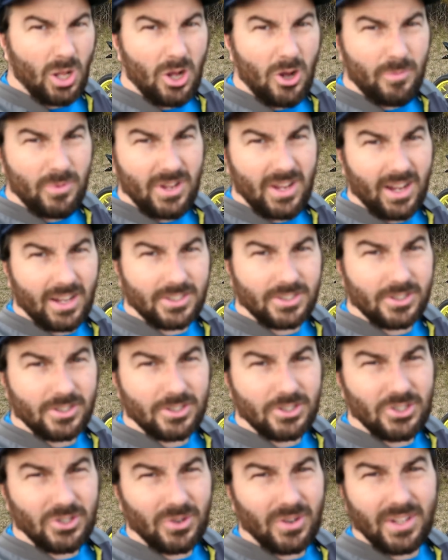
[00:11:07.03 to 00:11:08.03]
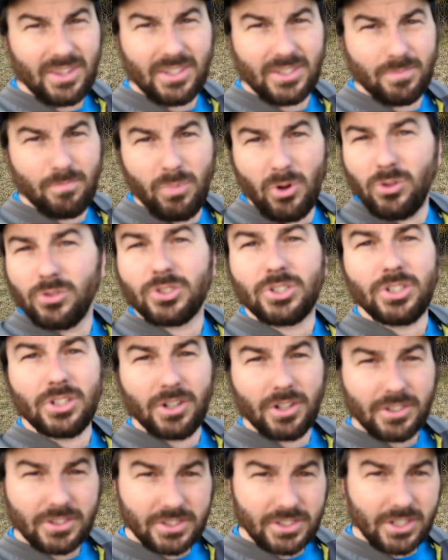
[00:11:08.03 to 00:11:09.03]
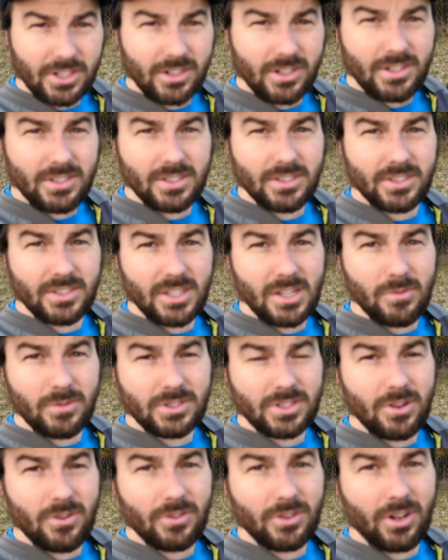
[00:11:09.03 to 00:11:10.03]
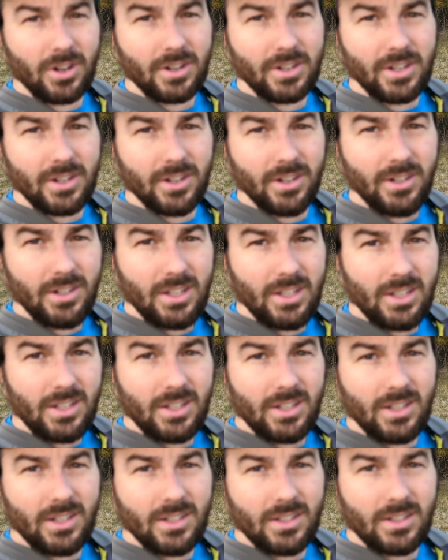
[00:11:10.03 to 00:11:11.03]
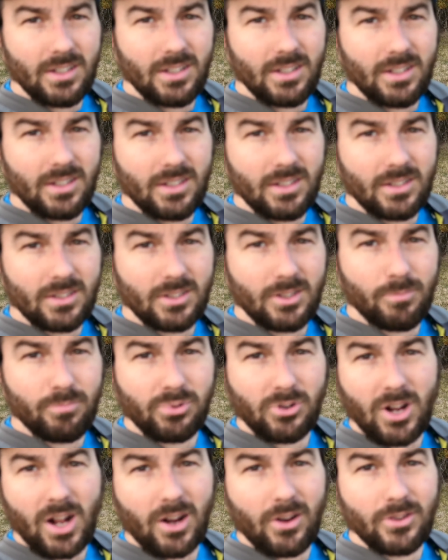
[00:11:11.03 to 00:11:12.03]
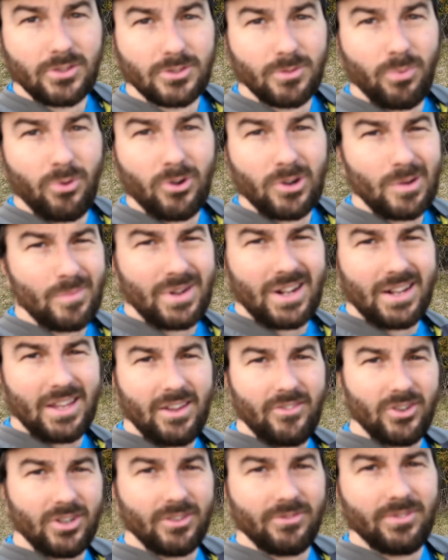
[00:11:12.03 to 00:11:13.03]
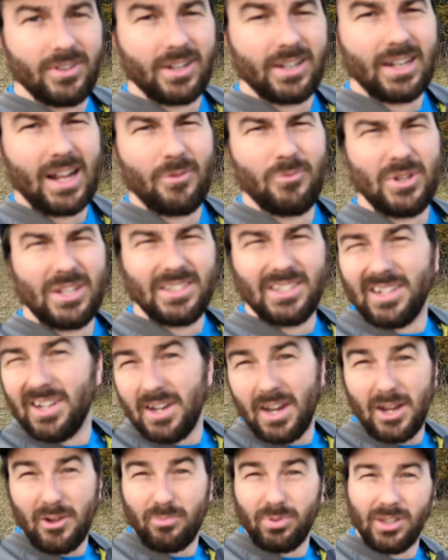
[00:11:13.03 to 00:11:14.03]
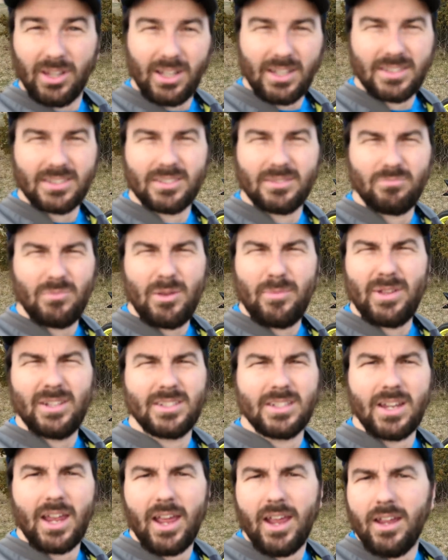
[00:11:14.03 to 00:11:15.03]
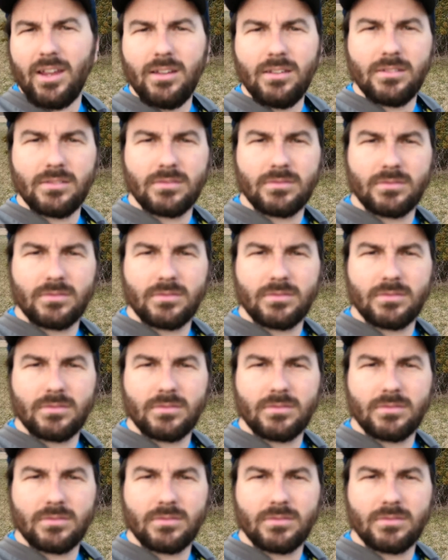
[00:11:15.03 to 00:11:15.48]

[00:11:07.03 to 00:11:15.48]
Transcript: I hope you guys are enjoying this Bolt Shit On series and seeing what's going on here. A little progress report. I mean, I give it a fucking, is it an A+? Maybe it's an A.